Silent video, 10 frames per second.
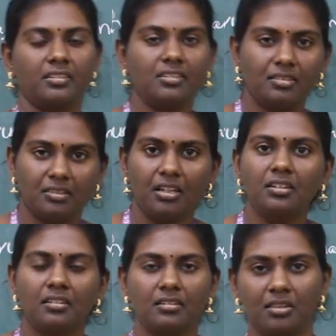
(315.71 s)
This is
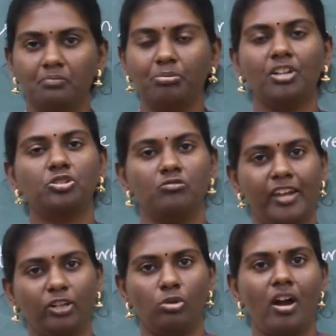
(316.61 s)
the simplest way